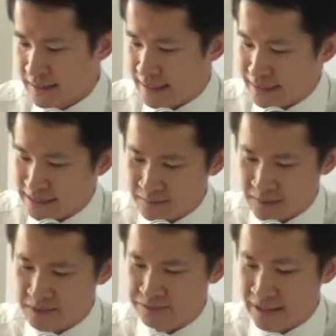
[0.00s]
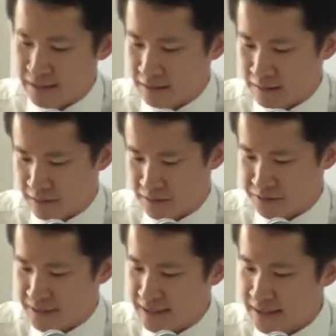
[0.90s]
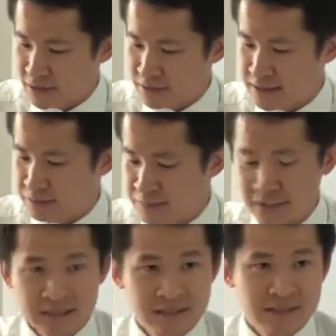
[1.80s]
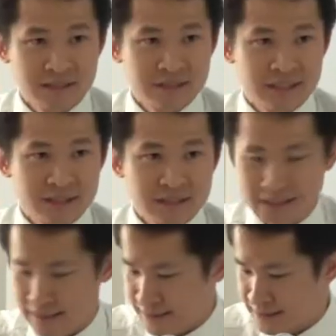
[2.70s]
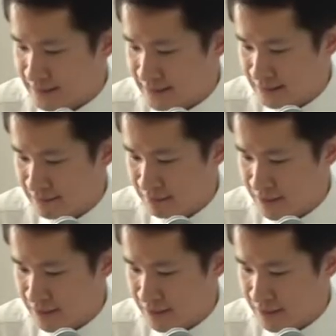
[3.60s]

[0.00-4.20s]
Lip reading: and may sometimes fail to see the long-term repercussions of such actions.